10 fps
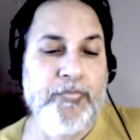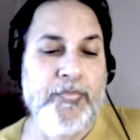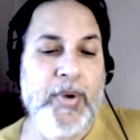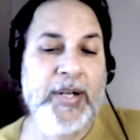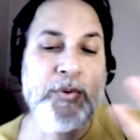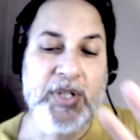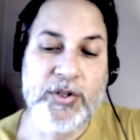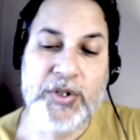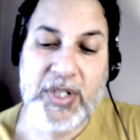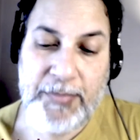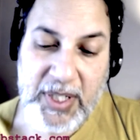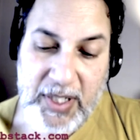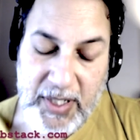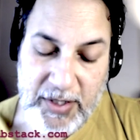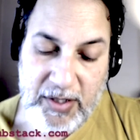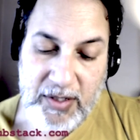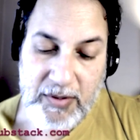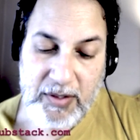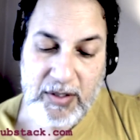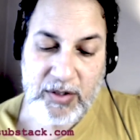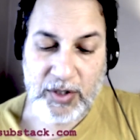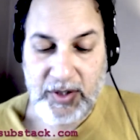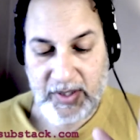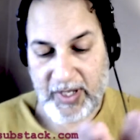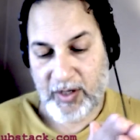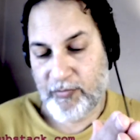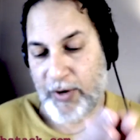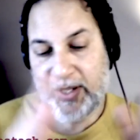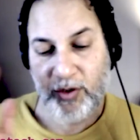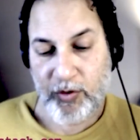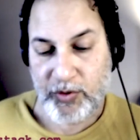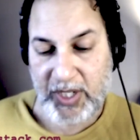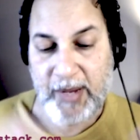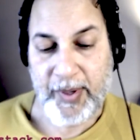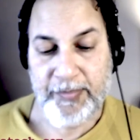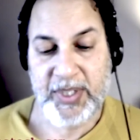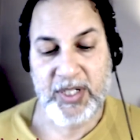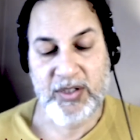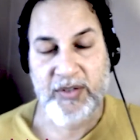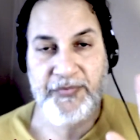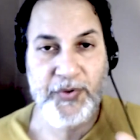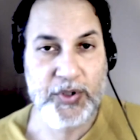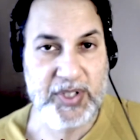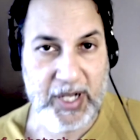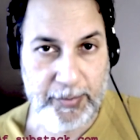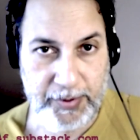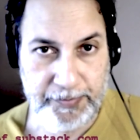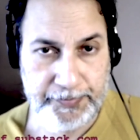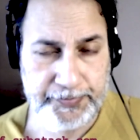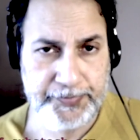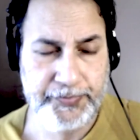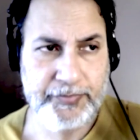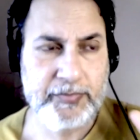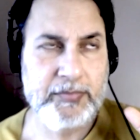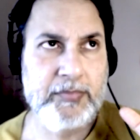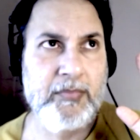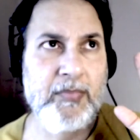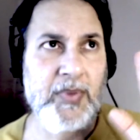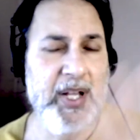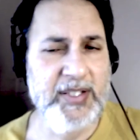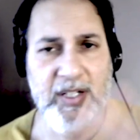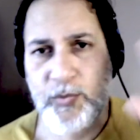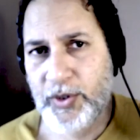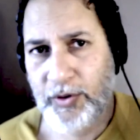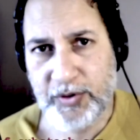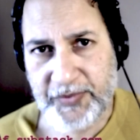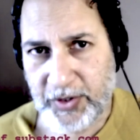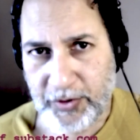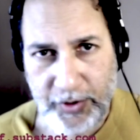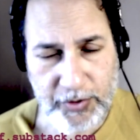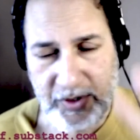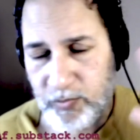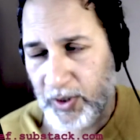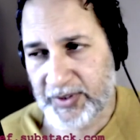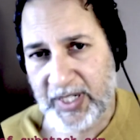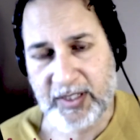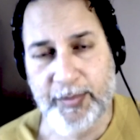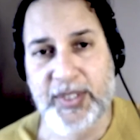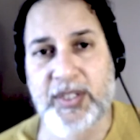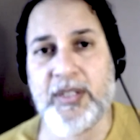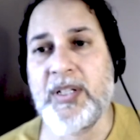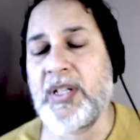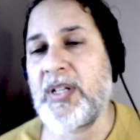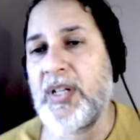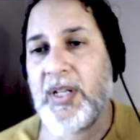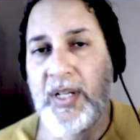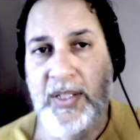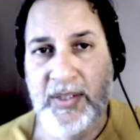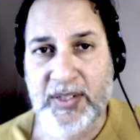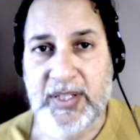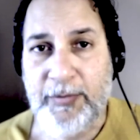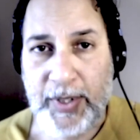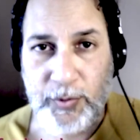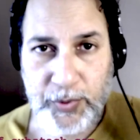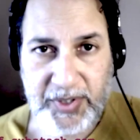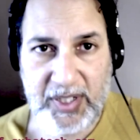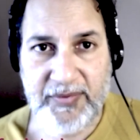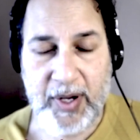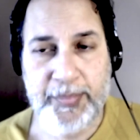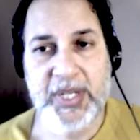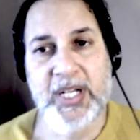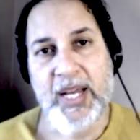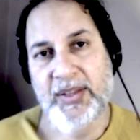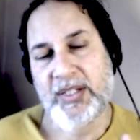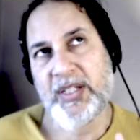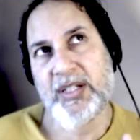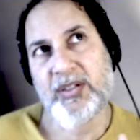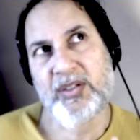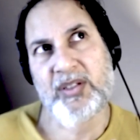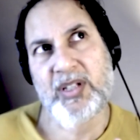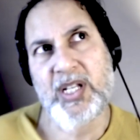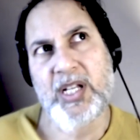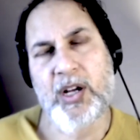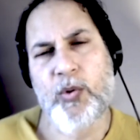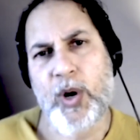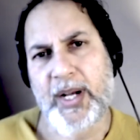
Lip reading: And it was interesting because, it ran the whole gamut, because the first album, as anyone who knows Failure knows, it's well documented. They did that record with Steve Albini, and they didn't see quite